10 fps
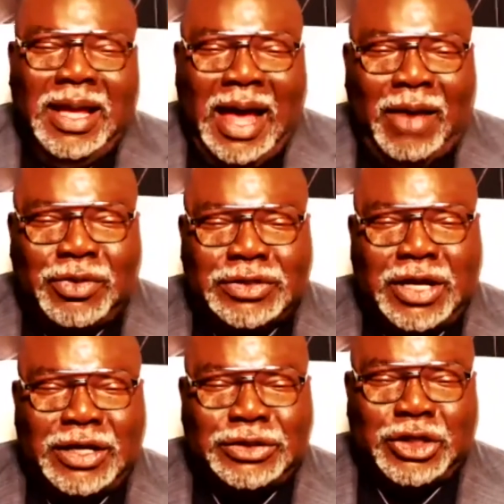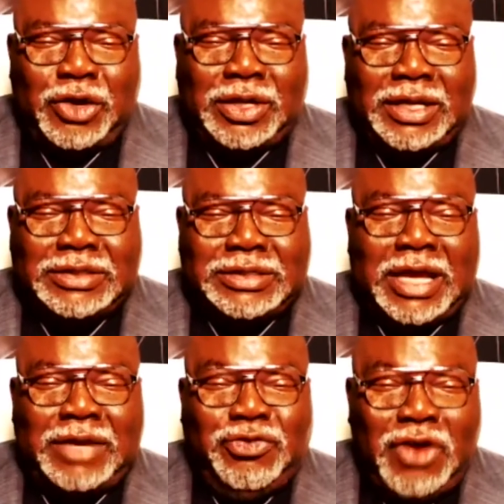I was gonna joke and say,
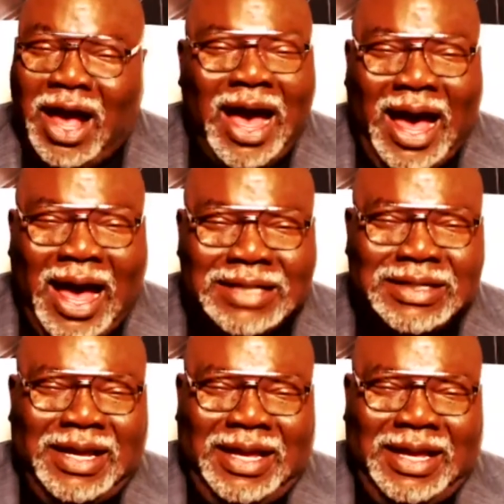"Run!"